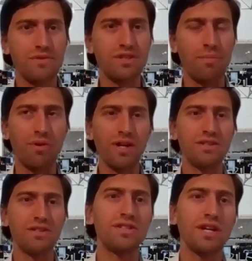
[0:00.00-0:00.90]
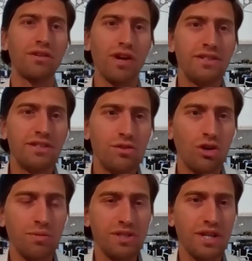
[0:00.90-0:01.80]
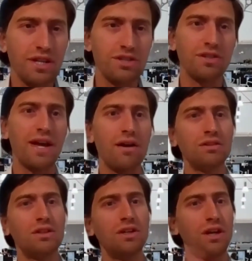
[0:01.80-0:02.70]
separated and segregated documentation now,